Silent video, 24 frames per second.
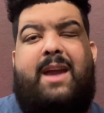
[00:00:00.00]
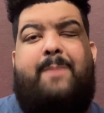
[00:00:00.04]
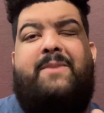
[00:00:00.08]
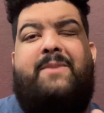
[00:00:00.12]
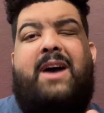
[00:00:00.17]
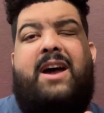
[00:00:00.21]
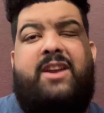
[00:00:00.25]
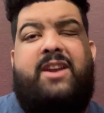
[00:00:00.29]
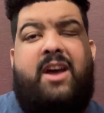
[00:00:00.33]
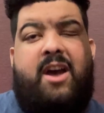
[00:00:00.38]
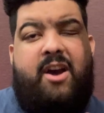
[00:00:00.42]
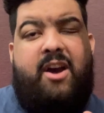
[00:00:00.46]
I'm
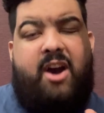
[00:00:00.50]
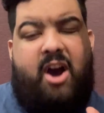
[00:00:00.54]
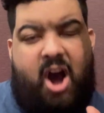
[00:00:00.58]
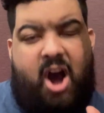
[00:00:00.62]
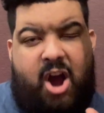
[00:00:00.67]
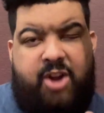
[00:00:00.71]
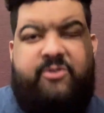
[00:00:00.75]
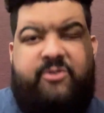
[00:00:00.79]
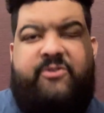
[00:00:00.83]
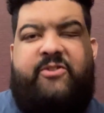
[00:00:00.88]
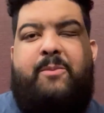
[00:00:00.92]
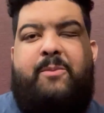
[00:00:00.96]
not
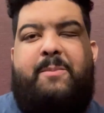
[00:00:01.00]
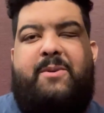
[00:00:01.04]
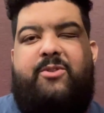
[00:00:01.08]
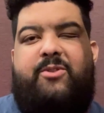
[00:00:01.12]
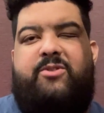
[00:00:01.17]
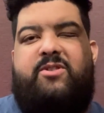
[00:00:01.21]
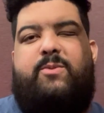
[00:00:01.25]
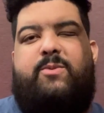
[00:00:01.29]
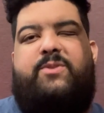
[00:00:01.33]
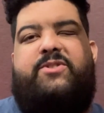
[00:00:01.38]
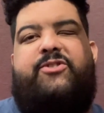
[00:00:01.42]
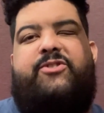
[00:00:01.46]

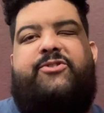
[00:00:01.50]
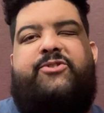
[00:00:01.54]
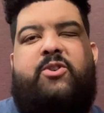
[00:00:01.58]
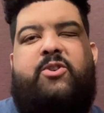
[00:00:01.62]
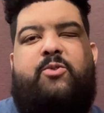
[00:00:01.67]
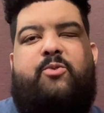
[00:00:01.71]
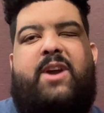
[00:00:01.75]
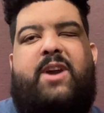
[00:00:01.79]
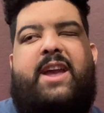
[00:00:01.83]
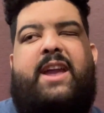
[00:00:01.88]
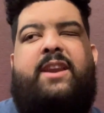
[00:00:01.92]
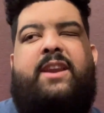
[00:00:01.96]
unfamiliar with this
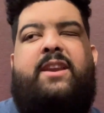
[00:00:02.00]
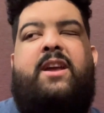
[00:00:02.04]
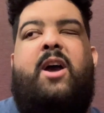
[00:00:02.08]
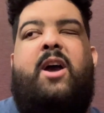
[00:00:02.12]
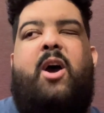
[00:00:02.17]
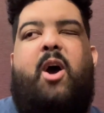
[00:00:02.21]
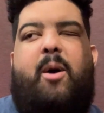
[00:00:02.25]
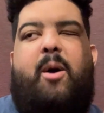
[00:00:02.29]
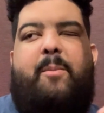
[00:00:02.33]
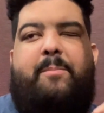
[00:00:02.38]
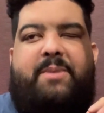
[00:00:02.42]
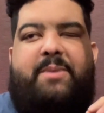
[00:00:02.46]
terrain,
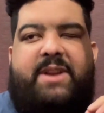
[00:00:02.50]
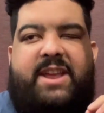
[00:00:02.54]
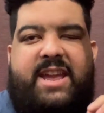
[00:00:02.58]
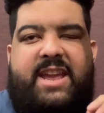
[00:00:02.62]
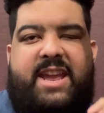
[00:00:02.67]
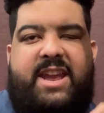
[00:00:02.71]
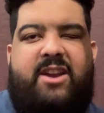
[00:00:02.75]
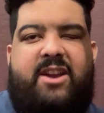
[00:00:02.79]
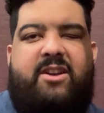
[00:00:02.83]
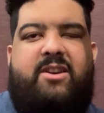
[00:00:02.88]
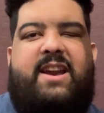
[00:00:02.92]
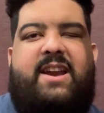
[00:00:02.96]
but
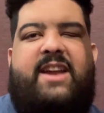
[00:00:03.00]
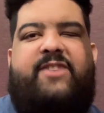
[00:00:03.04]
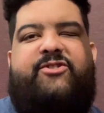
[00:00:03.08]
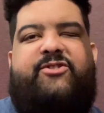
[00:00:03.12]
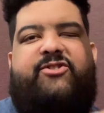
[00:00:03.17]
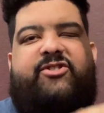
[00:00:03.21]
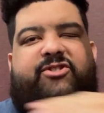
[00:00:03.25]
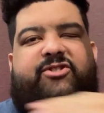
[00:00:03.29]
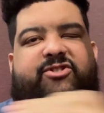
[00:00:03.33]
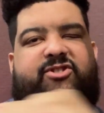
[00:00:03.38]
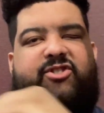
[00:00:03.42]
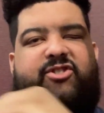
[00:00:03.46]
here it's
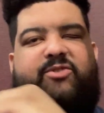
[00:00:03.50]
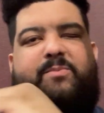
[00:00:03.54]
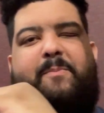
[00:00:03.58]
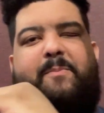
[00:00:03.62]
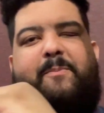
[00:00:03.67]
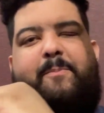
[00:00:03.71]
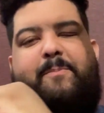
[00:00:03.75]
just this